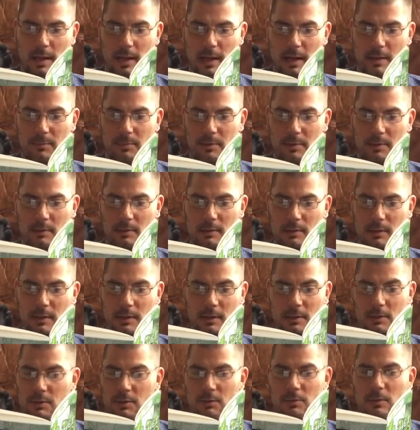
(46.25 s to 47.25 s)
happened. He
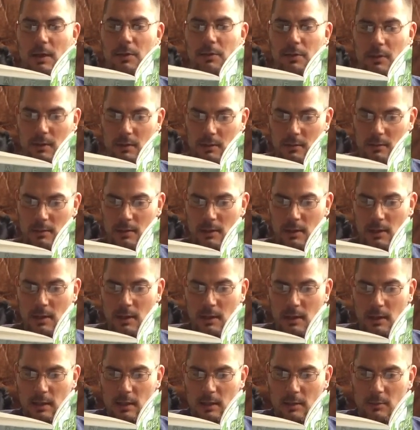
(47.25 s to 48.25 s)
could do nothing.
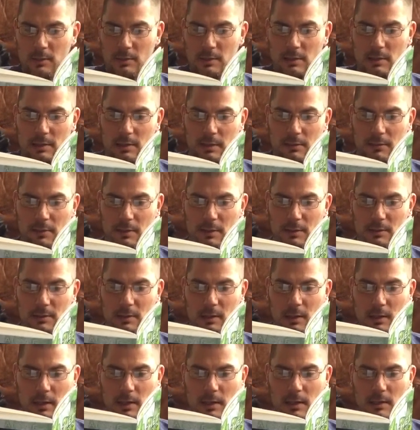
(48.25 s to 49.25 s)
It was as if his
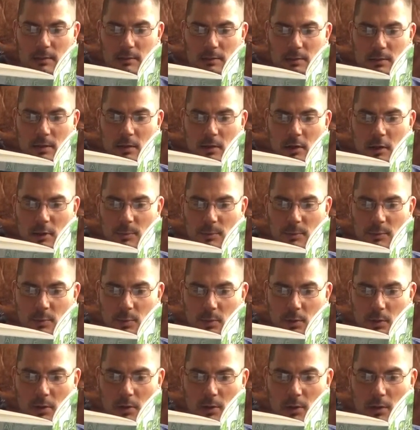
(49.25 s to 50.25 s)
hands and arms
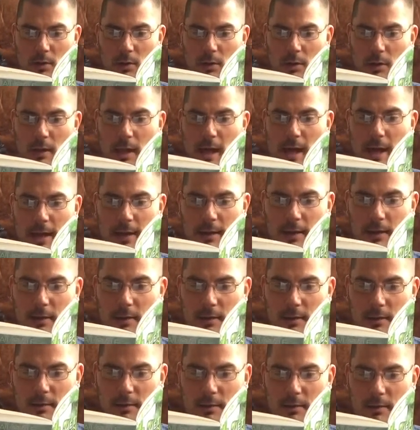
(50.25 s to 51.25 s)
were lead.
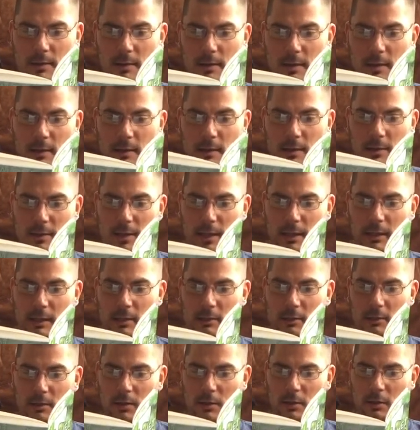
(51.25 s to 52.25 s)
Then he
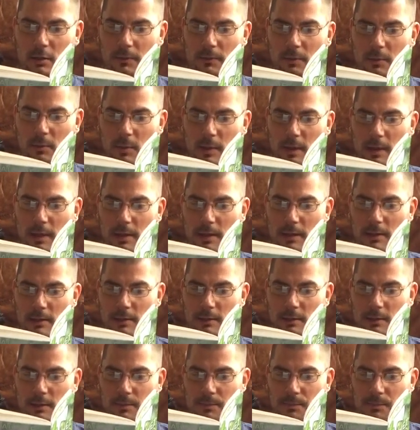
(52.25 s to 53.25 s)
looked for
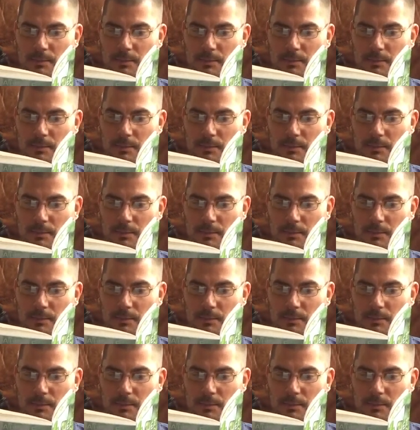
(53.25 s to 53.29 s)
ways